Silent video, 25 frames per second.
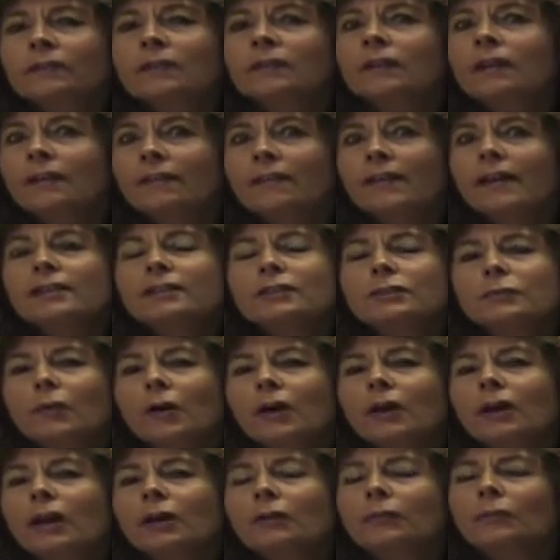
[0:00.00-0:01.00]
And that's
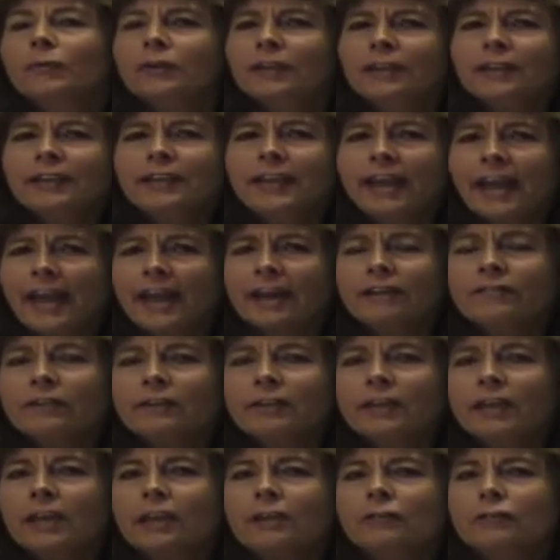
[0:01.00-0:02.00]
why I really
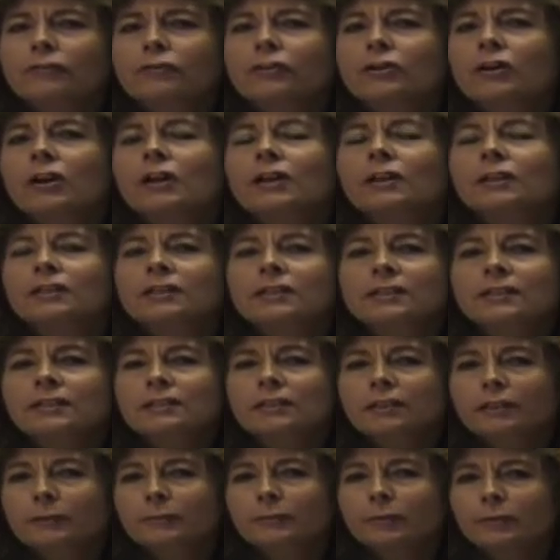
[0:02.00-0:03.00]
advocate for a
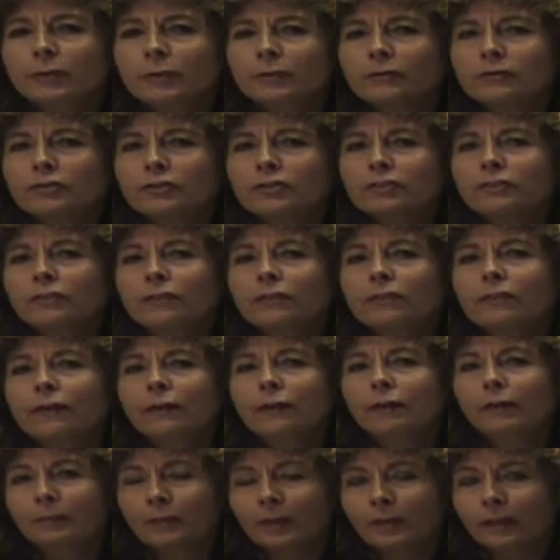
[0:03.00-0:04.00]
holistic approach to
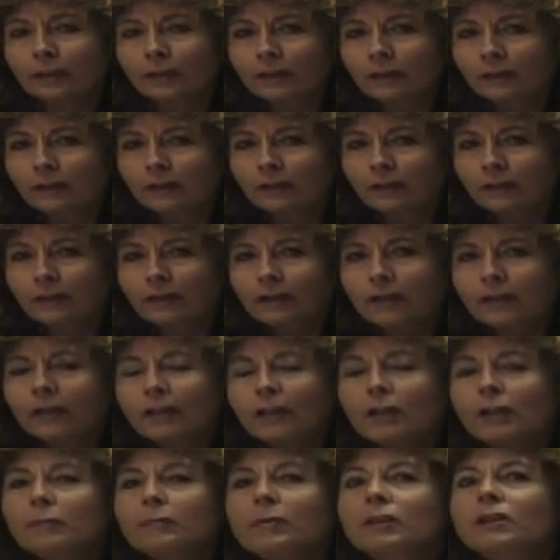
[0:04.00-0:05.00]
therapy.
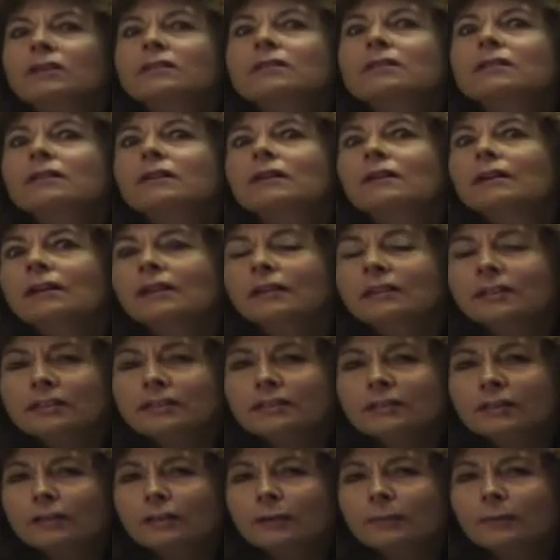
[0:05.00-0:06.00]
Because in a
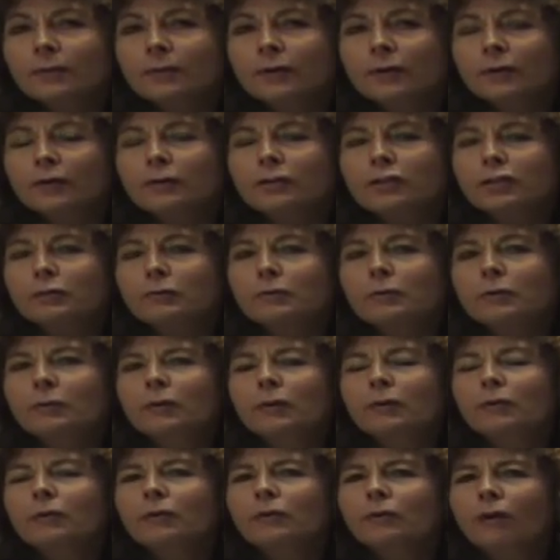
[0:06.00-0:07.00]
holistic approach, we
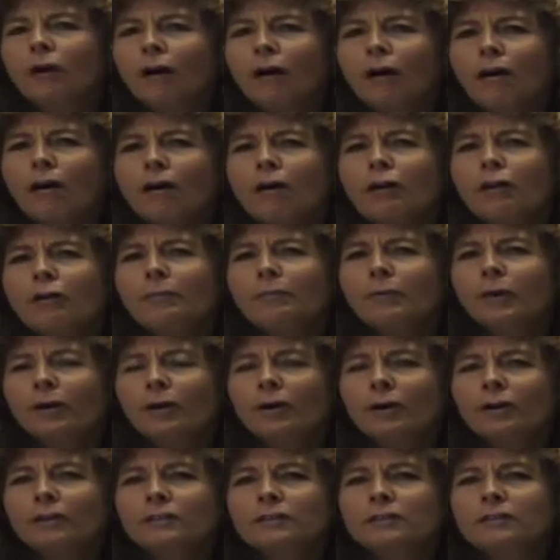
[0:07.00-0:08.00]
work with all
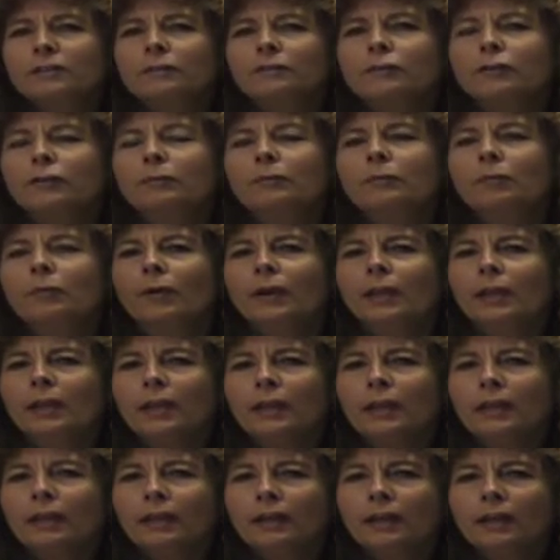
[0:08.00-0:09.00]
parts of your
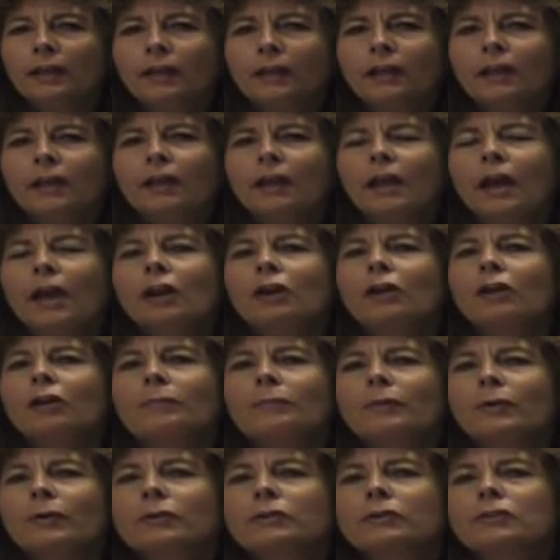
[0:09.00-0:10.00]
brain and all
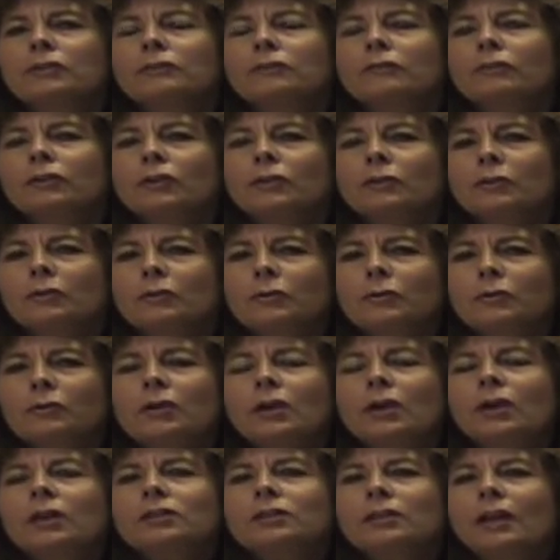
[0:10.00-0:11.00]
parts of you
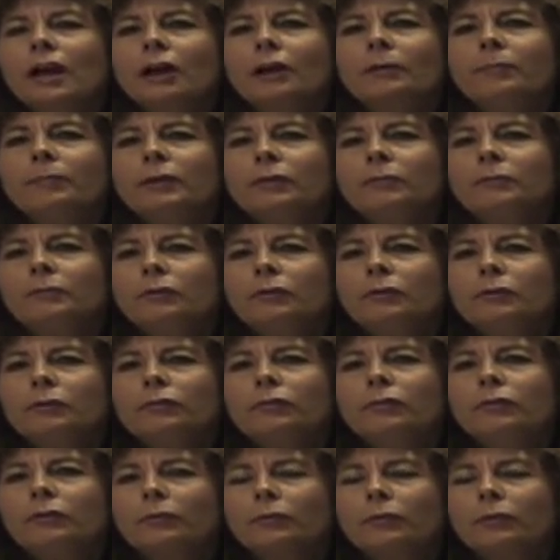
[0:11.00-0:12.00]
to help you move
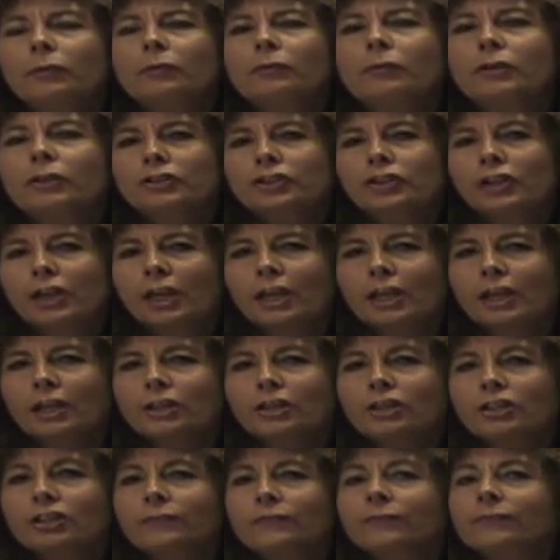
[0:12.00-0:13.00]
through a
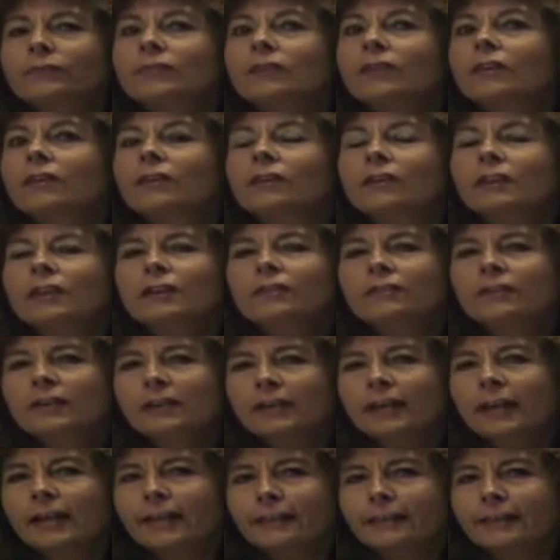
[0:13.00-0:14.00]
change. Think of it
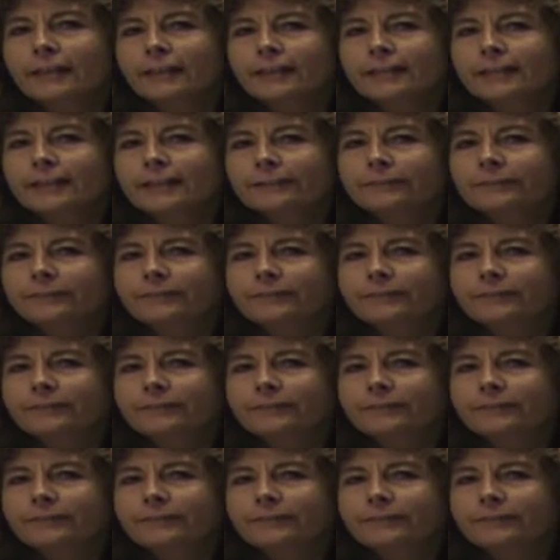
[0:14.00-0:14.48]
like this.